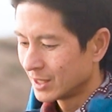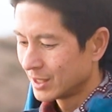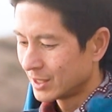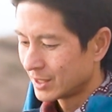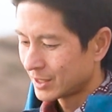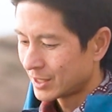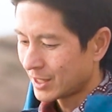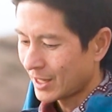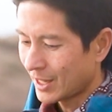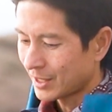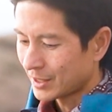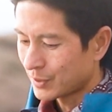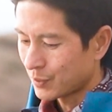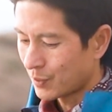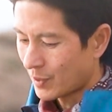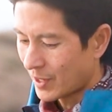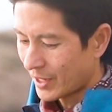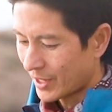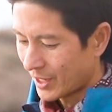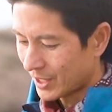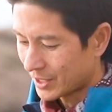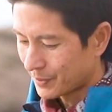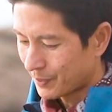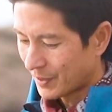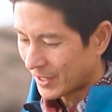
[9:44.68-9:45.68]
So that's
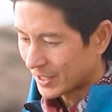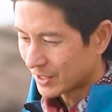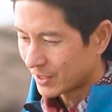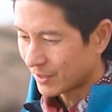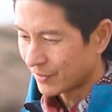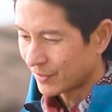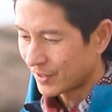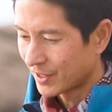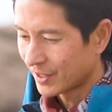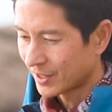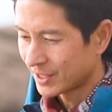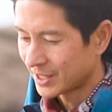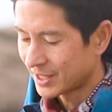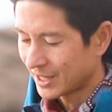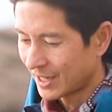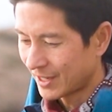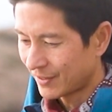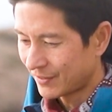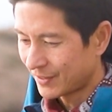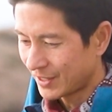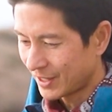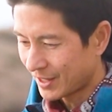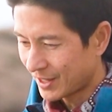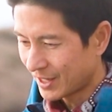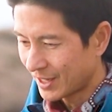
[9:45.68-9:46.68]
one aspect of the
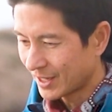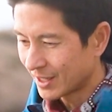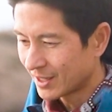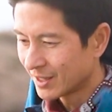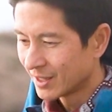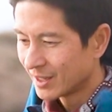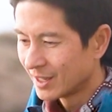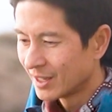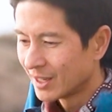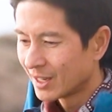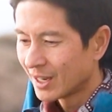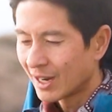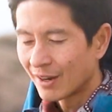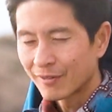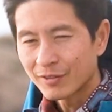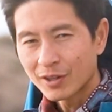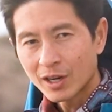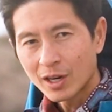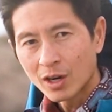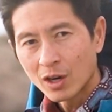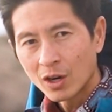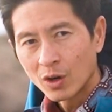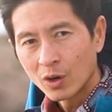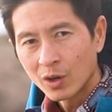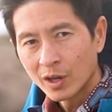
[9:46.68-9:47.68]
safety thing. I've
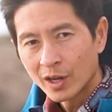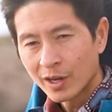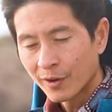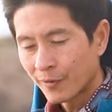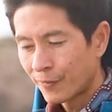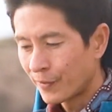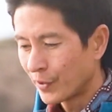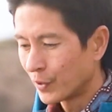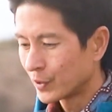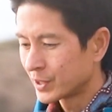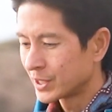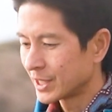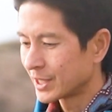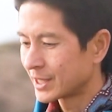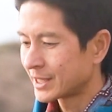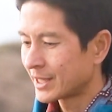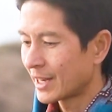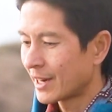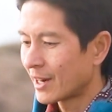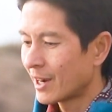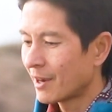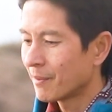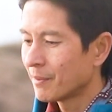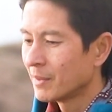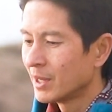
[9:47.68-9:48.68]
got a whole lot of filters
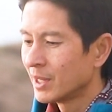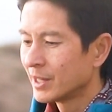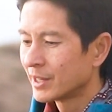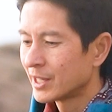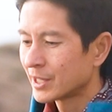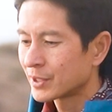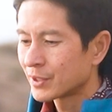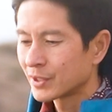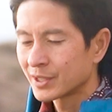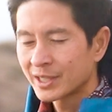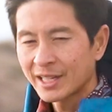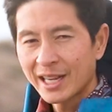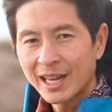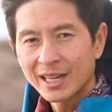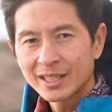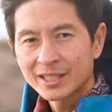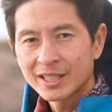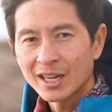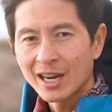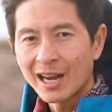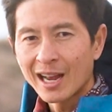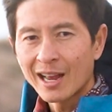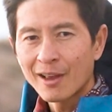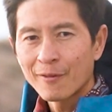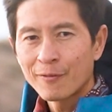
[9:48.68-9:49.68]
set up. This was the
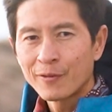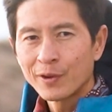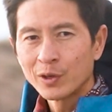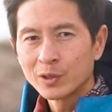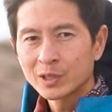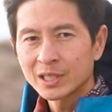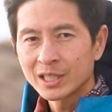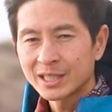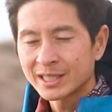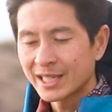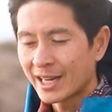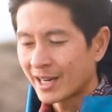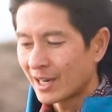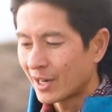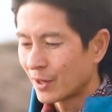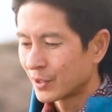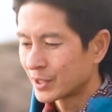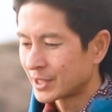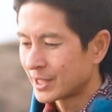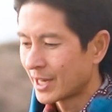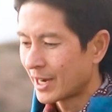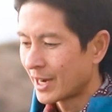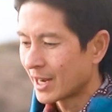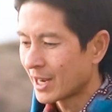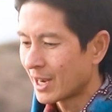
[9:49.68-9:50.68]
entire filter set I was
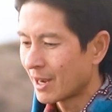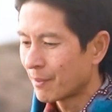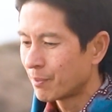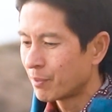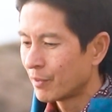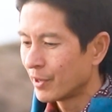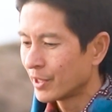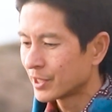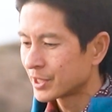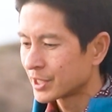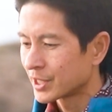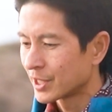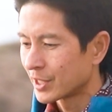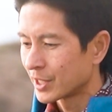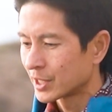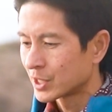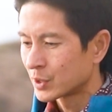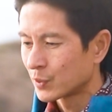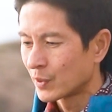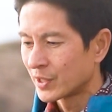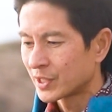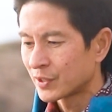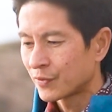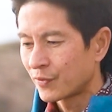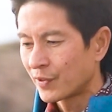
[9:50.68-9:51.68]
setting up with, so the
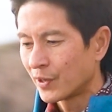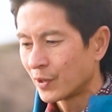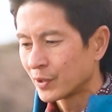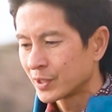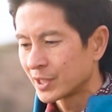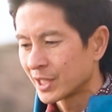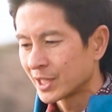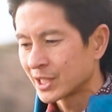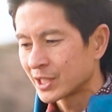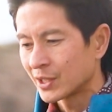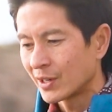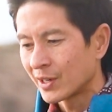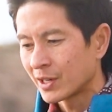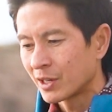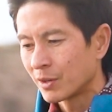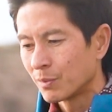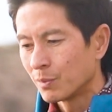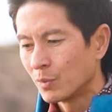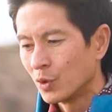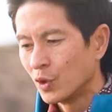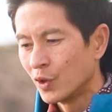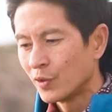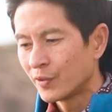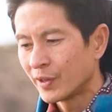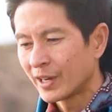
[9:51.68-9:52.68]
switch filter so I could
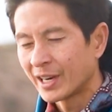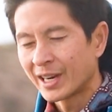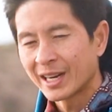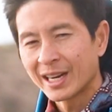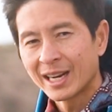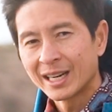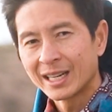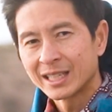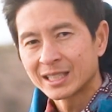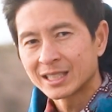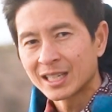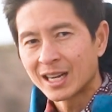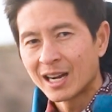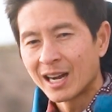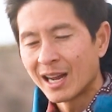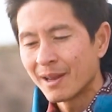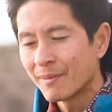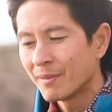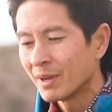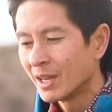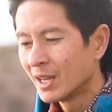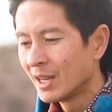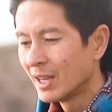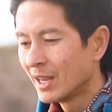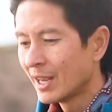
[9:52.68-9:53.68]
move it at any
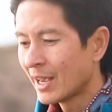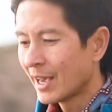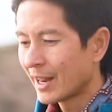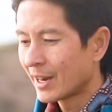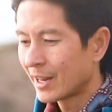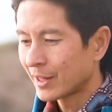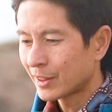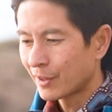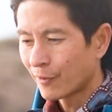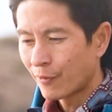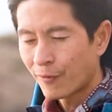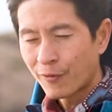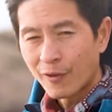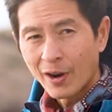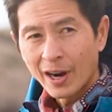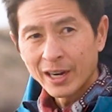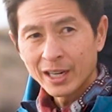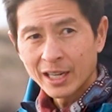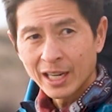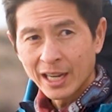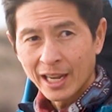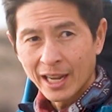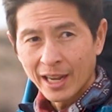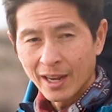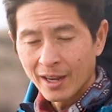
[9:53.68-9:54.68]
time. And at the front
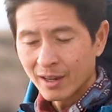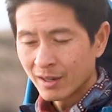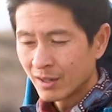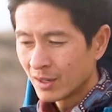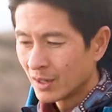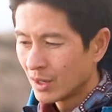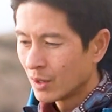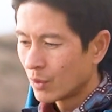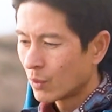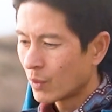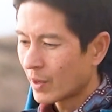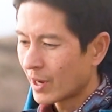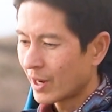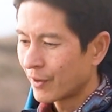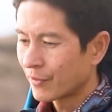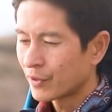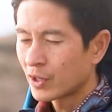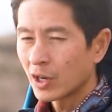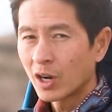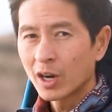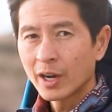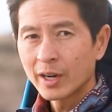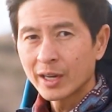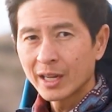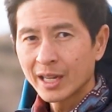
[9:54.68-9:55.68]
here, what I've
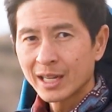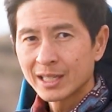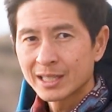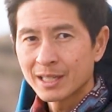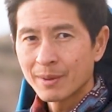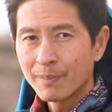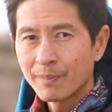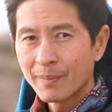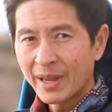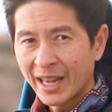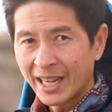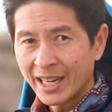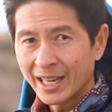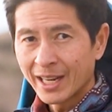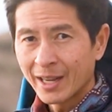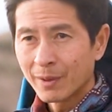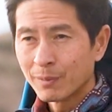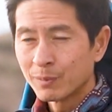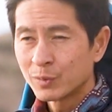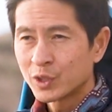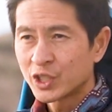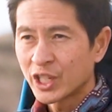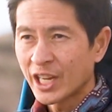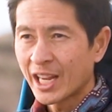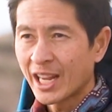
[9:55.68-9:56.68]
got is a
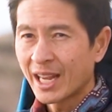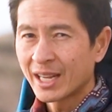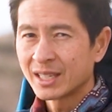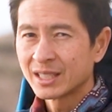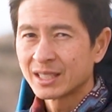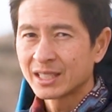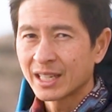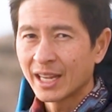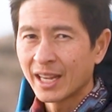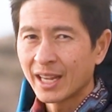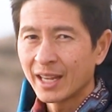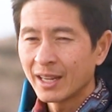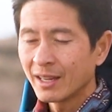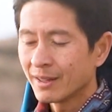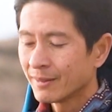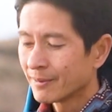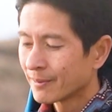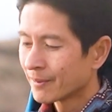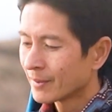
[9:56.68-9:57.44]
medium GND,